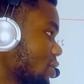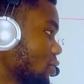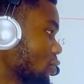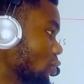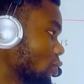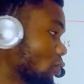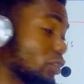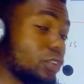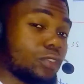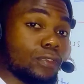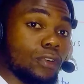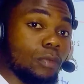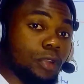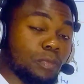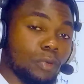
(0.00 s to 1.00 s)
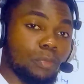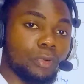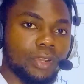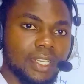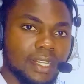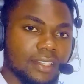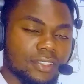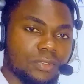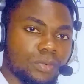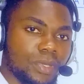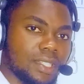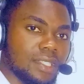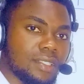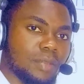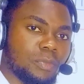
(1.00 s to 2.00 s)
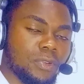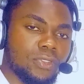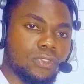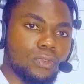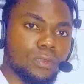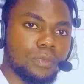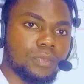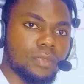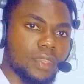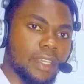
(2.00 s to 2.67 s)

you're not going to form lipoproteins, which is supposed to